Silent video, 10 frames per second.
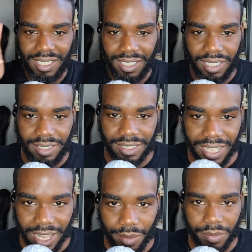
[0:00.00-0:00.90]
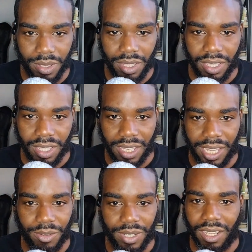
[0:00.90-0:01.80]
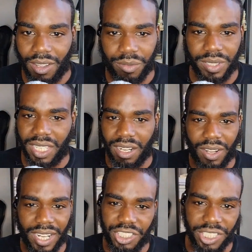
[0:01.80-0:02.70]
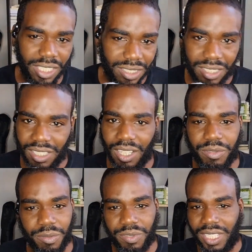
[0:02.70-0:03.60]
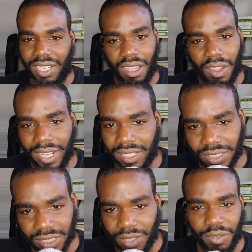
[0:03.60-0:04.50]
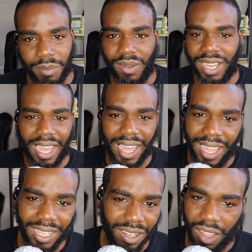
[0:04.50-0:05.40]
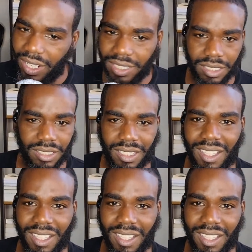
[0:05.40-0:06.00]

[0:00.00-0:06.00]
it snapped. I was like, oh, forget all that Jesus stuff and forget all that stuff about God and all this.